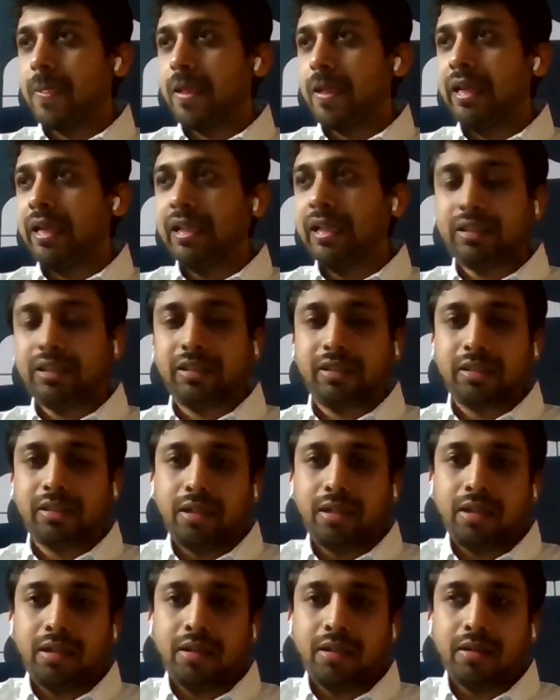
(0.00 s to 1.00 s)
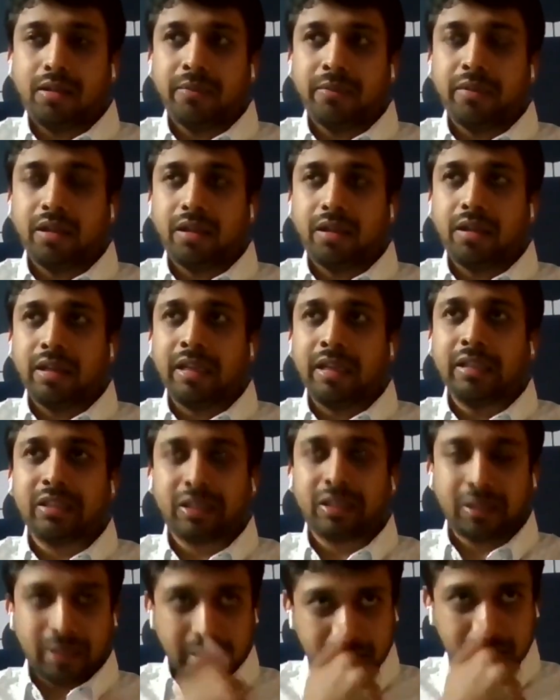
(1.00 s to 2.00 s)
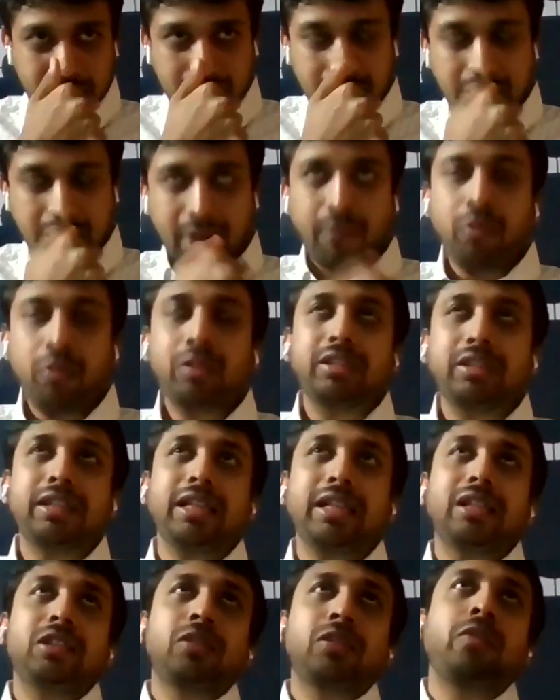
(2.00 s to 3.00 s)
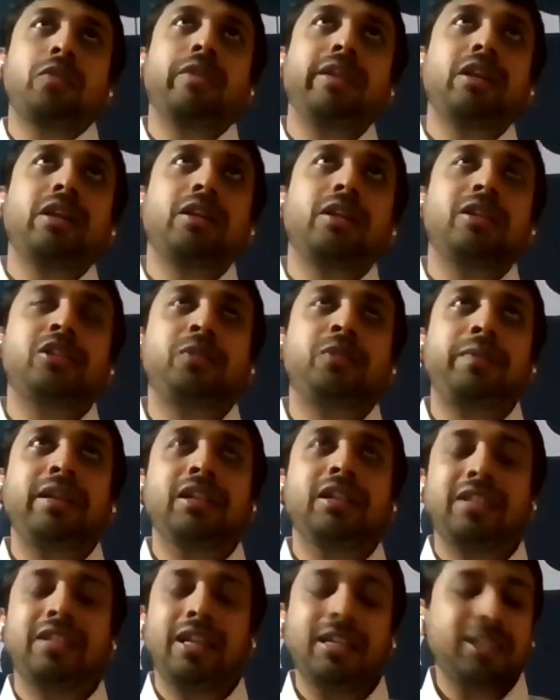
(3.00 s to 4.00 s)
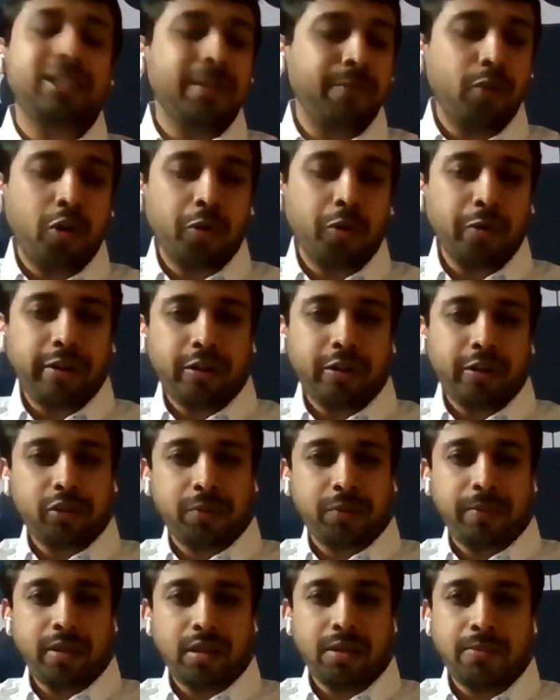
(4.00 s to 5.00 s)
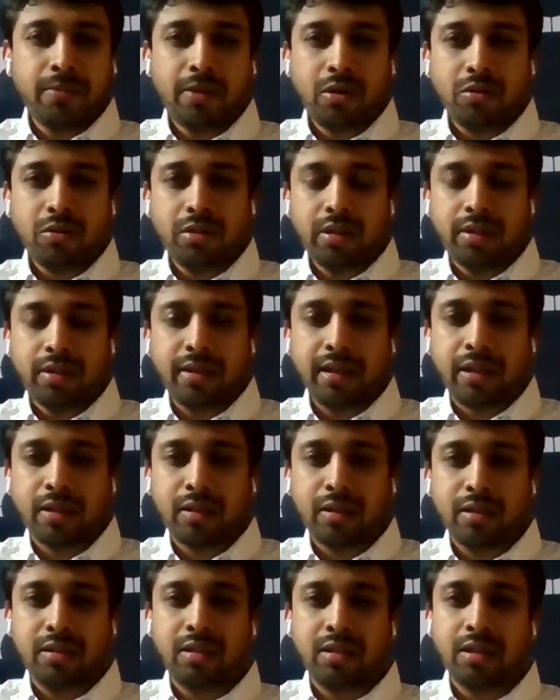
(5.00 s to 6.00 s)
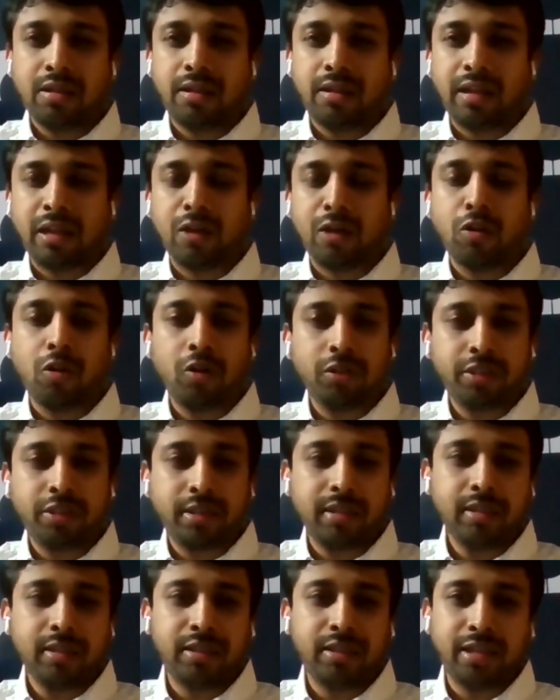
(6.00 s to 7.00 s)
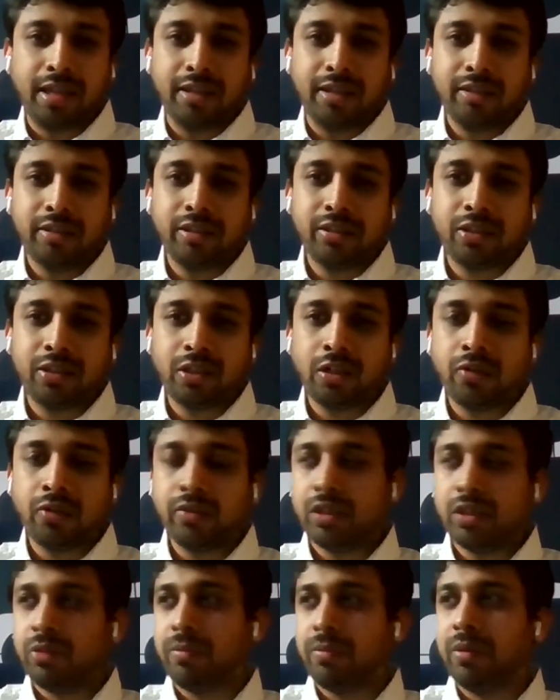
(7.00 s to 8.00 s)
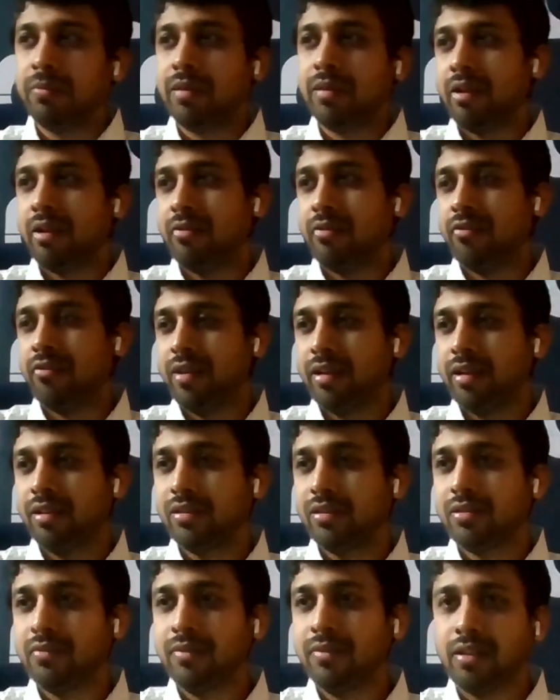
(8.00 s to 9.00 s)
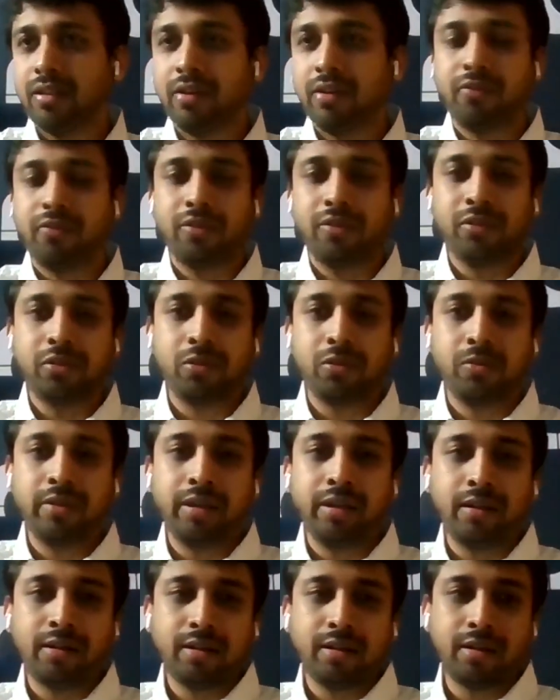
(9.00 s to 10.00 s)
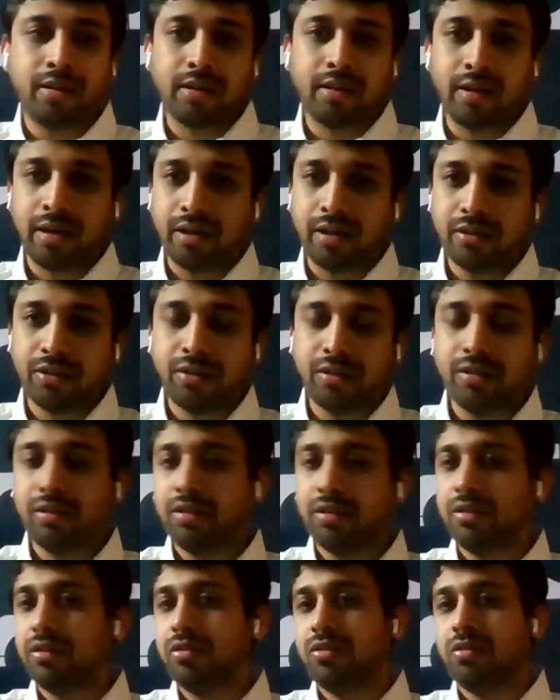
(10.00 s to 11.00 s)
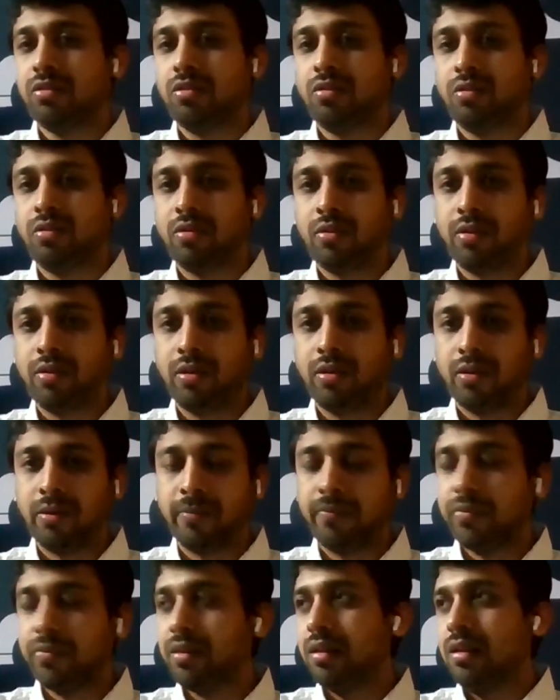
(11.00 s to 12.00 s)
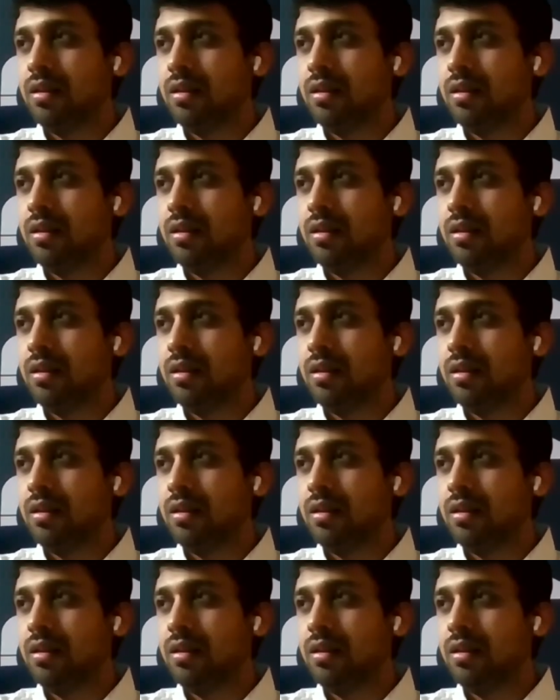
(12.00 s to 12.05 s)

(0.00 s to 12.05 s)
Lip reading: yes, it's I won't say it's been a challenge. I'm not going to speak about the technological challenges in which people have faced with reference to the internet connections or the